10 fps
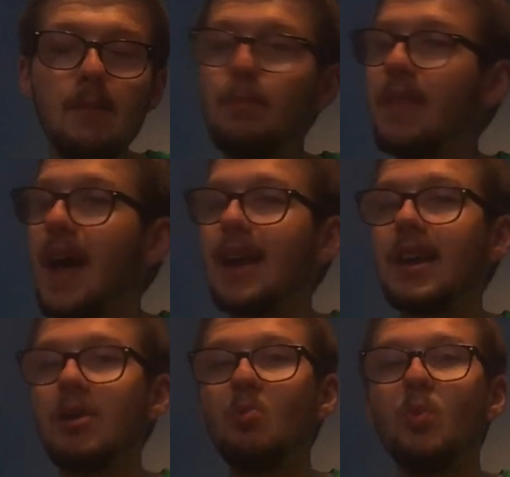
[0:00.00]
but that
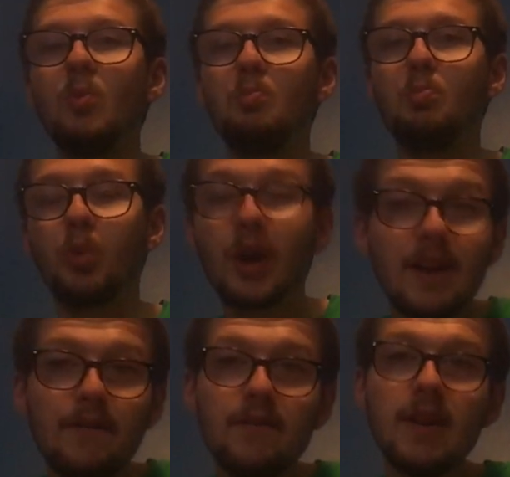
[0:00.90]

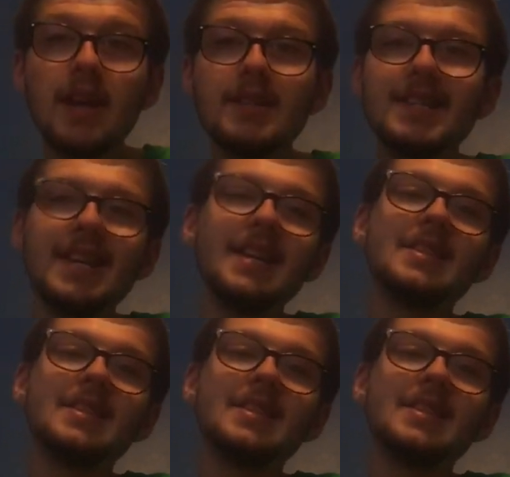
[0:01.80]
briefness